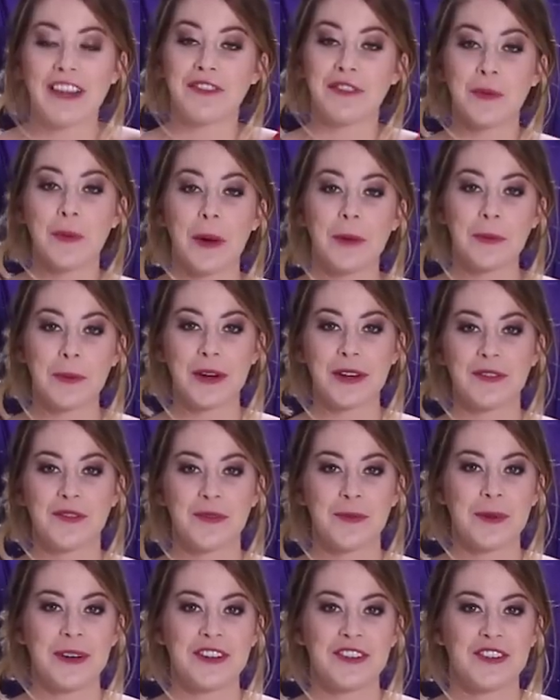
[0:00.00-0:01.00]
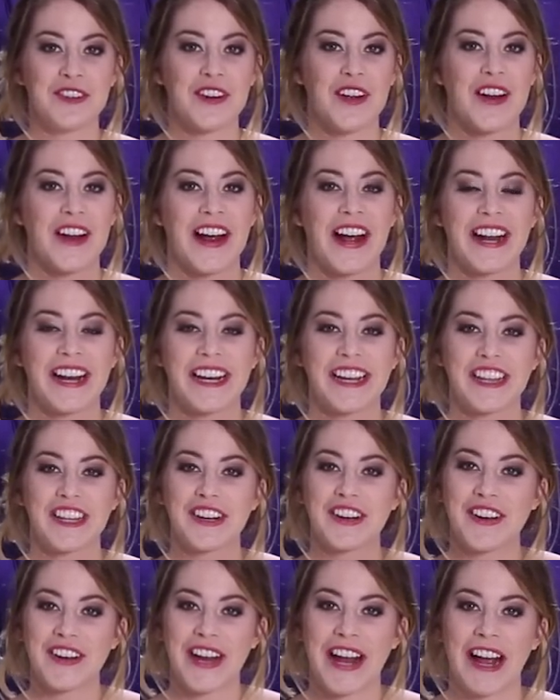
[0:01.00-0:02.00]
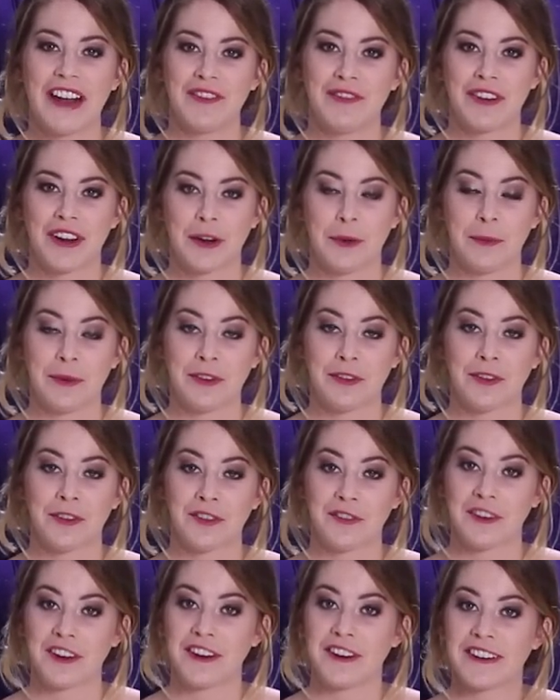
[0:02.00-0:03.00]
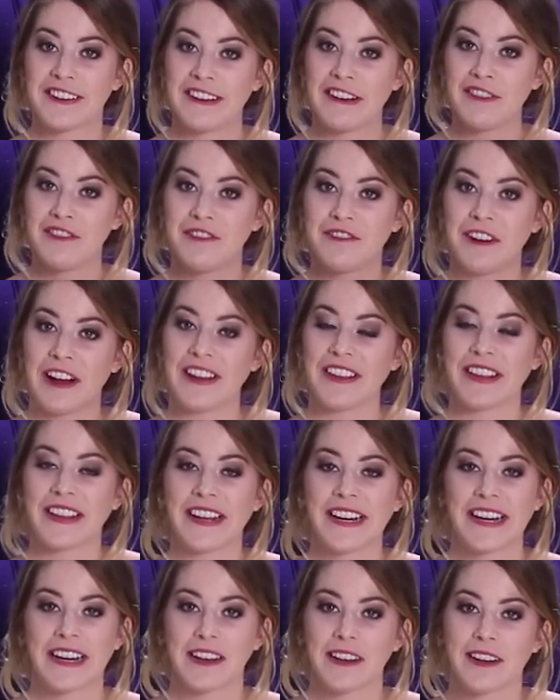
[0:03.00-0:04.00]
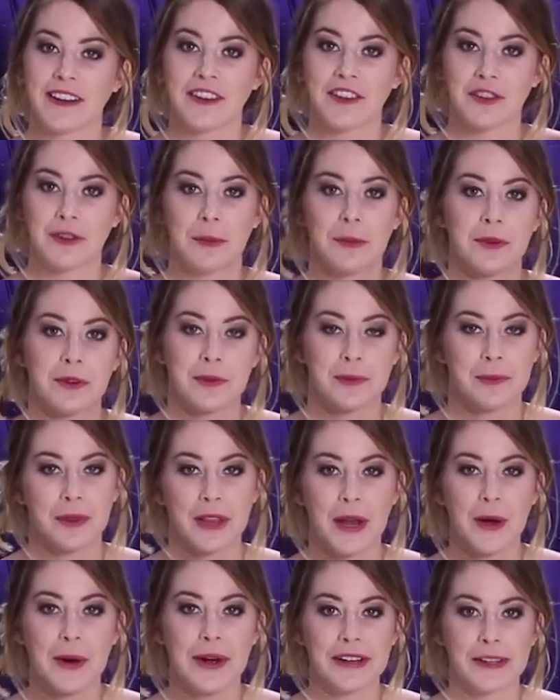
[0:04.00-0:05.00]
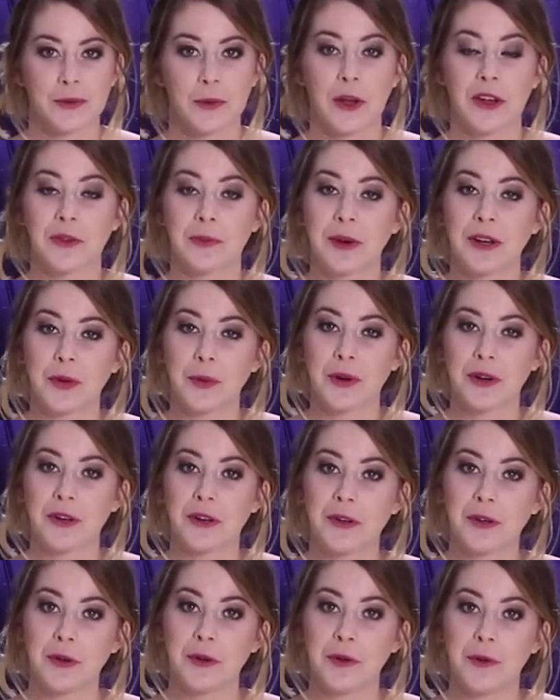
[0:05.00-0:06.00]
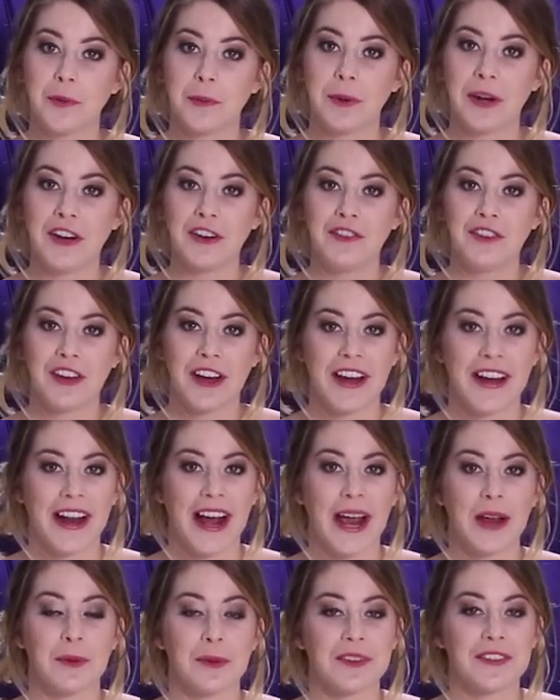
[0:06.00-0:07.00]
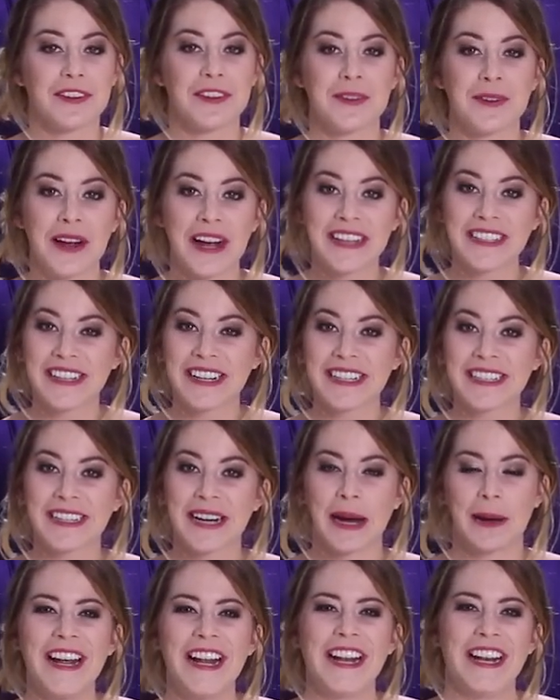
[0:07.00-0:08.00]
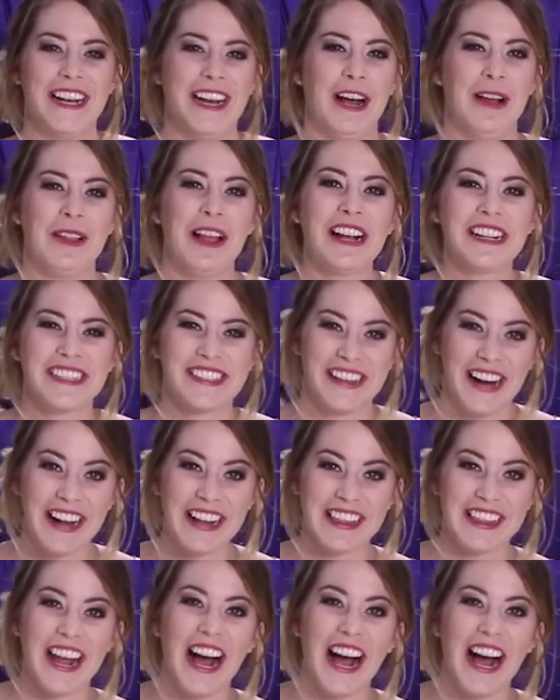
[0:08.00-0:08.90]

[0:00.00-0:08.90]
If you want more information on how to get the Goodhead Fundamentals for yourself, find the link in the description below, as well as my Twitter and YouTube page, and I will see you guys next time. Now let's get